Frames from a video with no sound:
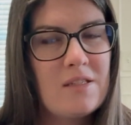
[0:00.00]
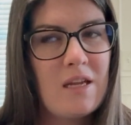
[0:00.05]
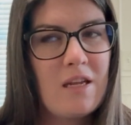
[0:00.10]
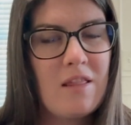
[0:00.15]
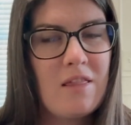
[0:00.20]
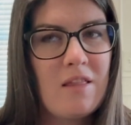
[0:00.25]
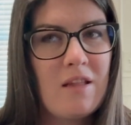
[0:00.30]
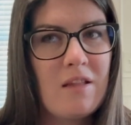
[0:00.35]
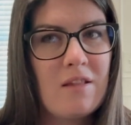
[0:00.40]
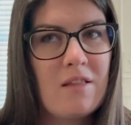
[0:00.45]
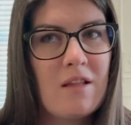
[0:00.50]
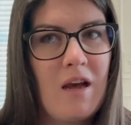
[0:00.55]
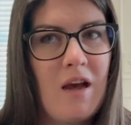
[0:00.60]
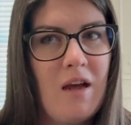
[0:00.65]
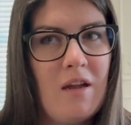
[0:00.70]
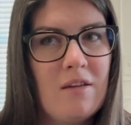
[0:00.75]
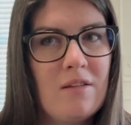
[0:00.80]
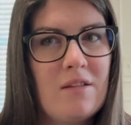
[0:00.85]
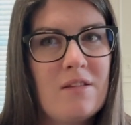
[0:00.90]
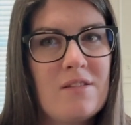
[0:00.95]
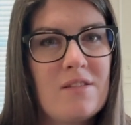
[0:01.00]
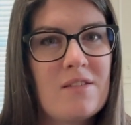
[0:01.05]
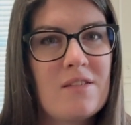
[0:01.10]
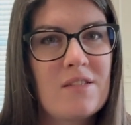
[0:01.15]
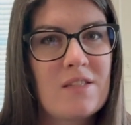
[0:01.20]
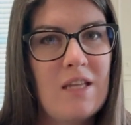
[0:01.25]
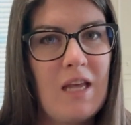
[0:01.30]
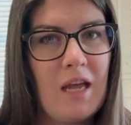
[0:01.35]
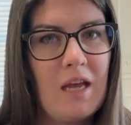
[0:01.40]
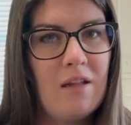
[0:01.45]
I think that
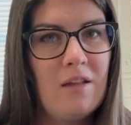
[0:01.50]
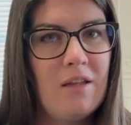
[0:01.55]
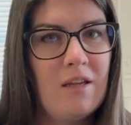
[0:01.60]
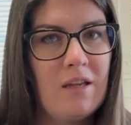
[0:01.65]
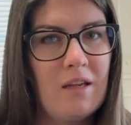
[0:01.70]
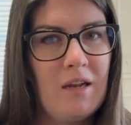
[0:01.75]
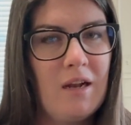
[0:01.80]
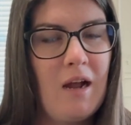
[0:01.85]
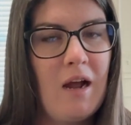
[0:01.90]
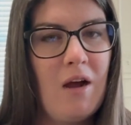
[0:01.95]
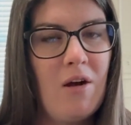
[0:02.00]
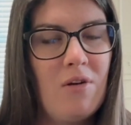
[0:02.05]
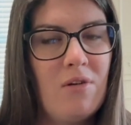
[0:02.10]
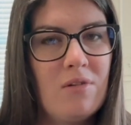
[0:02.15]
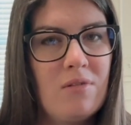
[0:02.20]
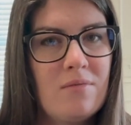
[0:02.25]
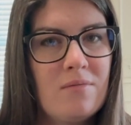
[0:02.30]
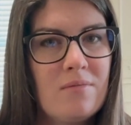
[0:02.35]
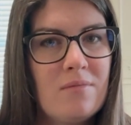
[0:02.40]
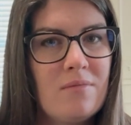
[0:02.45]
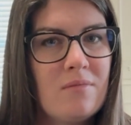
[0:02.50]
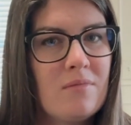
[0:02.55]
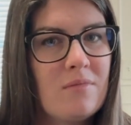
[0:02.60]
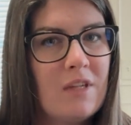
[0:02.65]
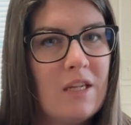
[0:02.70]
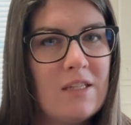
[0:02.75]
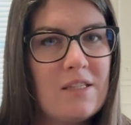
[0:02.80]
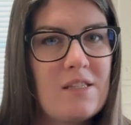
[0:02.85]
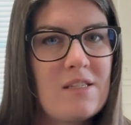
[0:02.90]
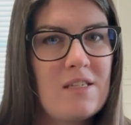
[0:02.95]
scaling it out,
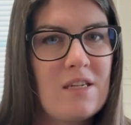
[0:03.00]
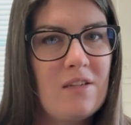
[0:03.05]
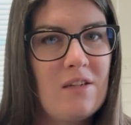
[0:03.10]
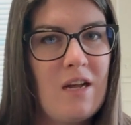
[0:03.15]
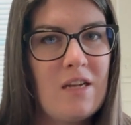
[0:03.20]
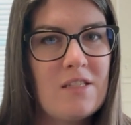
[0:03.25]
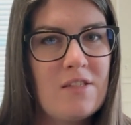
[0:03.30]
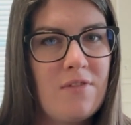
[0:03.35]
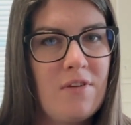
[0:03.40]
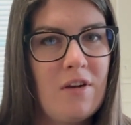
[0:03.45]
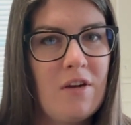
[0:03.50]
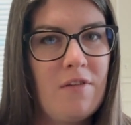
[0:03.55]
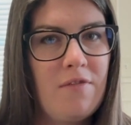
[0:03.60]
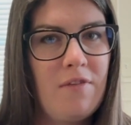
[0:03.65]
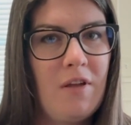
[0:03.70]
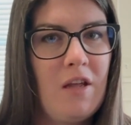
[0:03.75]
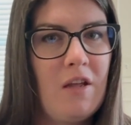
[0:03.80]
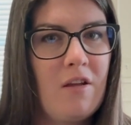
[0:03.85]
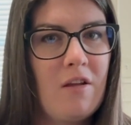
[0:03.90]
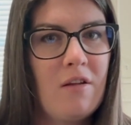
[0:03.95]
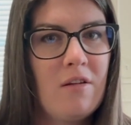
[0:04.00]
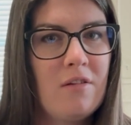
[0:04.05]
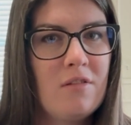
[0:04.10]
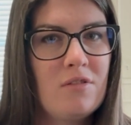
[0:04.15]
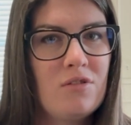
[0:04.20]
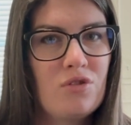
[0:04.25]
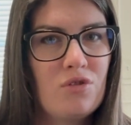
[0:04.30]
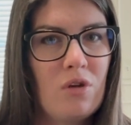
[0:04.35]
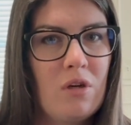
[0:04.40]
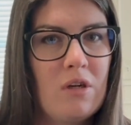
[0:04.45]
it still has a very fake
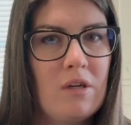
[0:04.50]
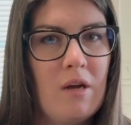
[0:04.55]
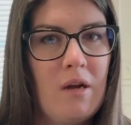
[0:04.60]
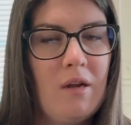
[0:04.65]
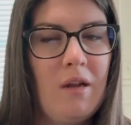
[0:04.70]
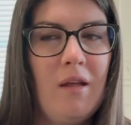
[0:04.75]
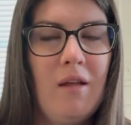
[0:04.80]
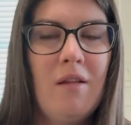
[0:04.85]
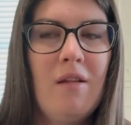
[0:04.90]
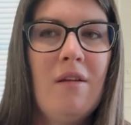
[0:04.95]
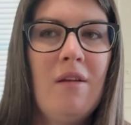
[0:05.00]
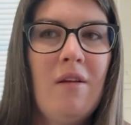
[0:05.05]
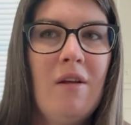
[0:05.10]
trunk on it.